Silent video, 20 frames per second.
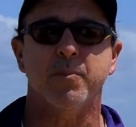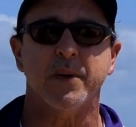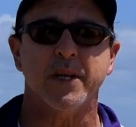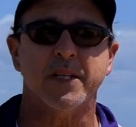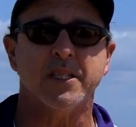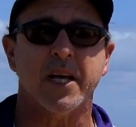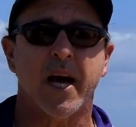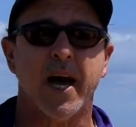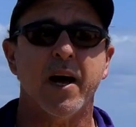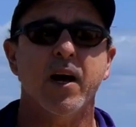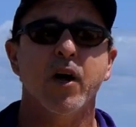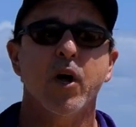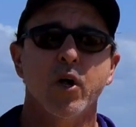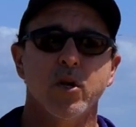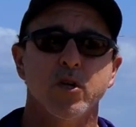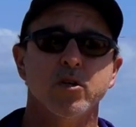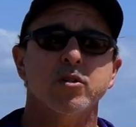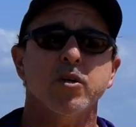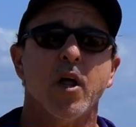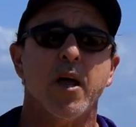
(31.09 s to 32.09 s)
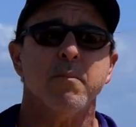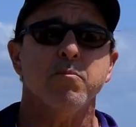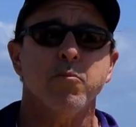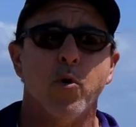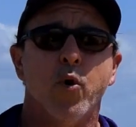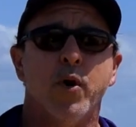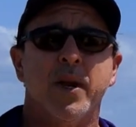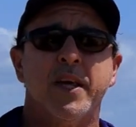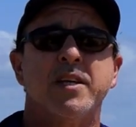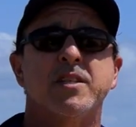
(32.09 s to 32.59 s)
But looks like
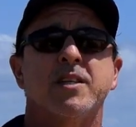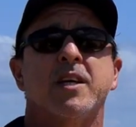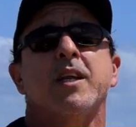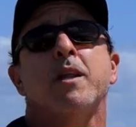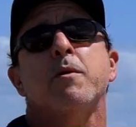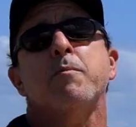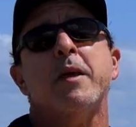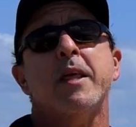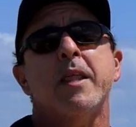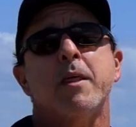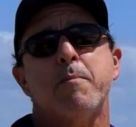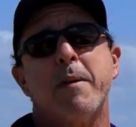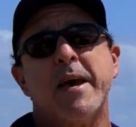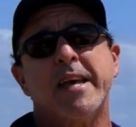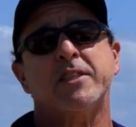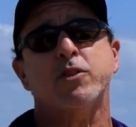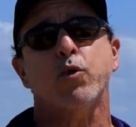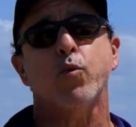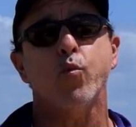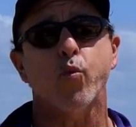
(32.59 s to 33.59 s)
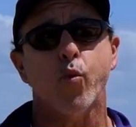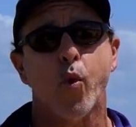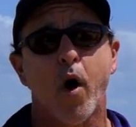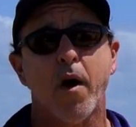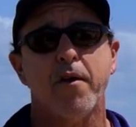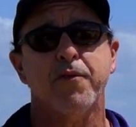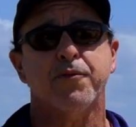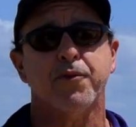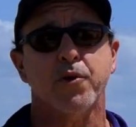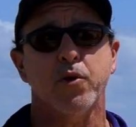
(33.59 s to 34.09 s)
mornings are going to be the best
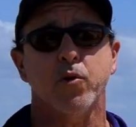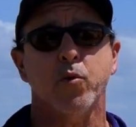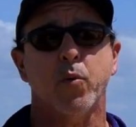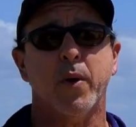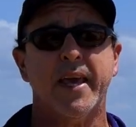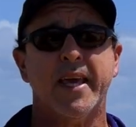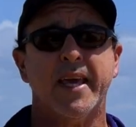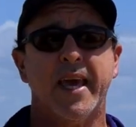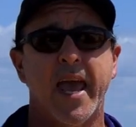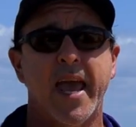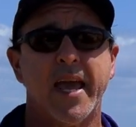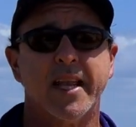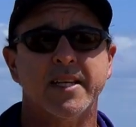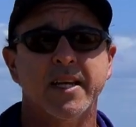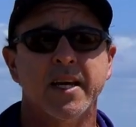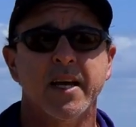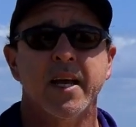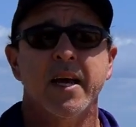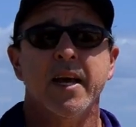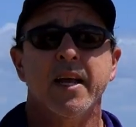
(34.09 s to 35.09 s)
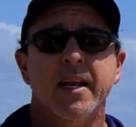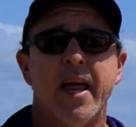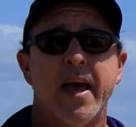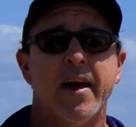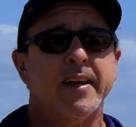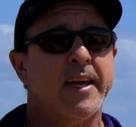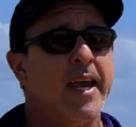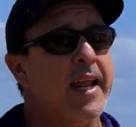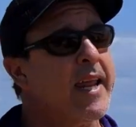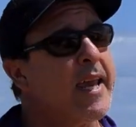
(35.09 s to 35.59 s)
right through the weekend.
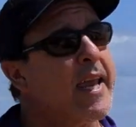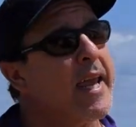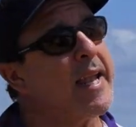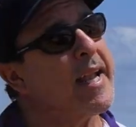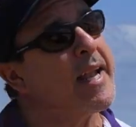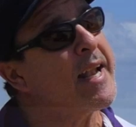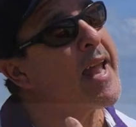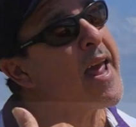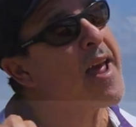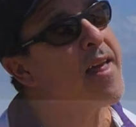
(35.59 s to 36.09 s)
Now, getting in and